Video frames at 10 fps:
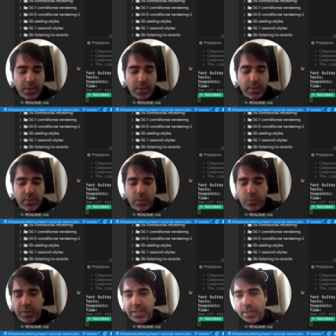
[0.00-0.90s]
So
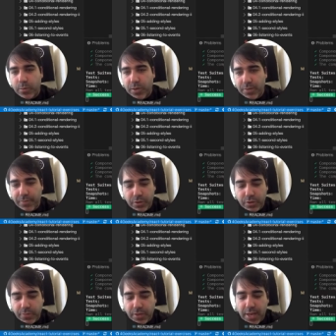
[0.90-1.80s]
we gotta create a
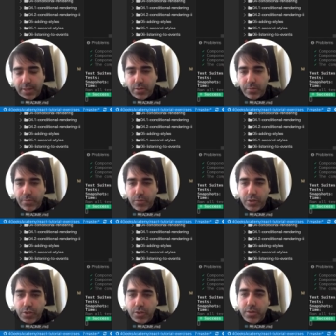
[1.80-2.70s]
function for that. So
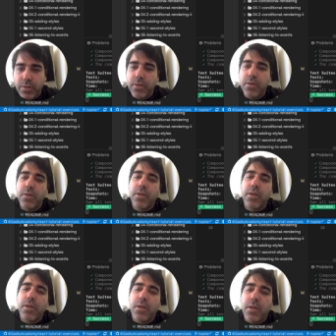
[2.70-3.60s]
function,
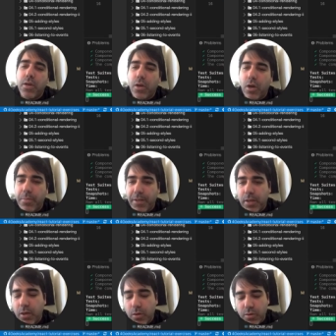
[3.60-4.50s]
open,
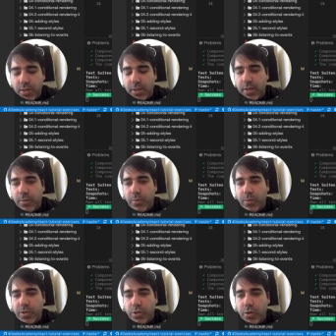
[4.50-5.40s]
close, and then we
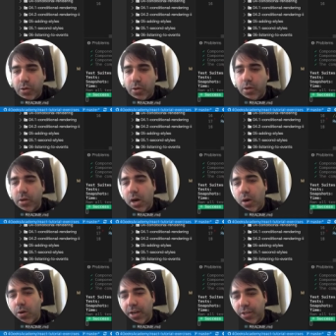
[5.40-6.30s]
return
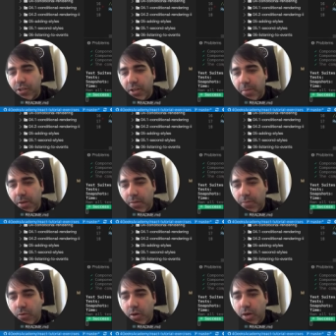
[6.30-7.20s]
our HTML
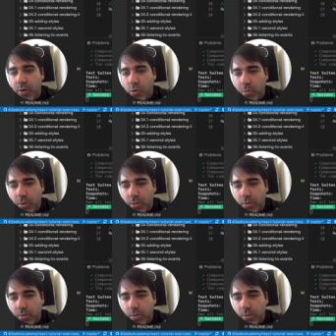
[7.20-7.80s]
for a normal,